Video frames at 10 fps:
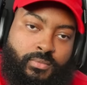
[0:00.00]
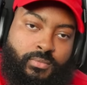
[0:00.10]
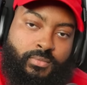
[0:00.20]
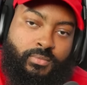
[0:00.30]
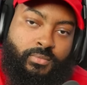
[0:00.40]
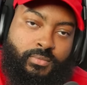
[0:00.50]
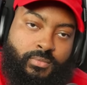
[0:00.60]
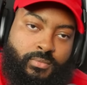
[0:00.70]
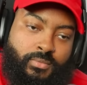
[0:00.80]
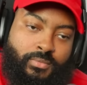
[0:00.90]
and so
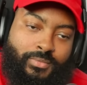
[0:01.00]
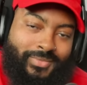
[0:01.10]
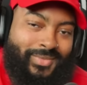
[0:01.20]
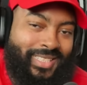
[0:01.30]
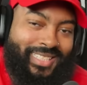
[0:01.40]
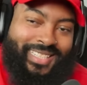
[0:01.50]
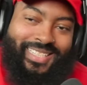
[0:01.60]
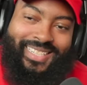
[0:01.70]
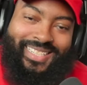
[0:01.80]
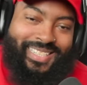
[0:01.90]
Triple H thought it
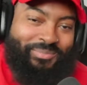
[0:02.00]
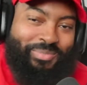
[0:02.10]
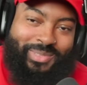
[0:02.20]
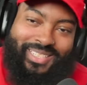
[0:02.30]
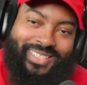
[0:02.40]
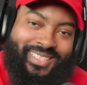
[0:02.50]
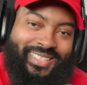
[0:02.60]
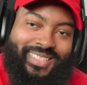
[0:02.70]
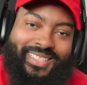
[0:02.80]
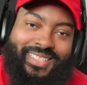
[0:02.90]
would make logical
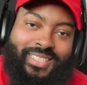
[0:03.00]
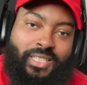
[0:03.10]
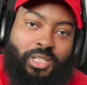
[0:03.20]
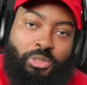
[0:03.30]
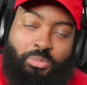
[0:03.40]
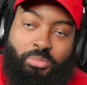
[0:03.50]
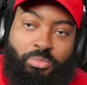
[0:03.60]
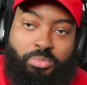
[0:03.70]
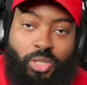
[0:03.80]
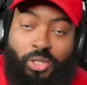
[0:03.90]
sense for him to...
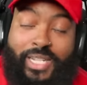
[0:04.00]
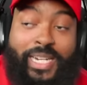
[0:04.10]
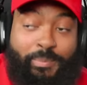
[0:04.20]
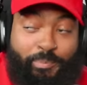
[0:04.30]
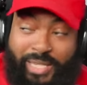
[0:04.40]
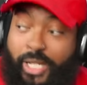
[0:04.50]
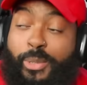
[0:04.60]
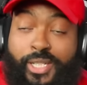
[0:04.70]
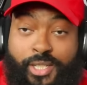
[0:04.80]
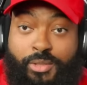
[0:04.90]
Bro, they
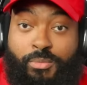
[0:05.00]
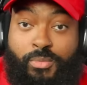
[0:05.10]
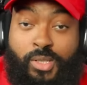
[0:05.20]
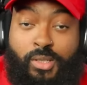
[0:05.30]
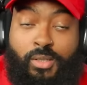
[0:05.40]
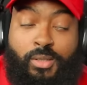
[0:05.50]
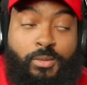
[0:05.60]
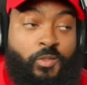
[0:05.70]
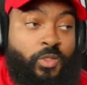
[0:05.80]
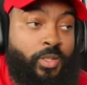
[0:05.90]
buried him.
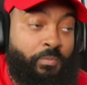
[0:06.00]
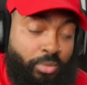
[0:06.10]
Bro,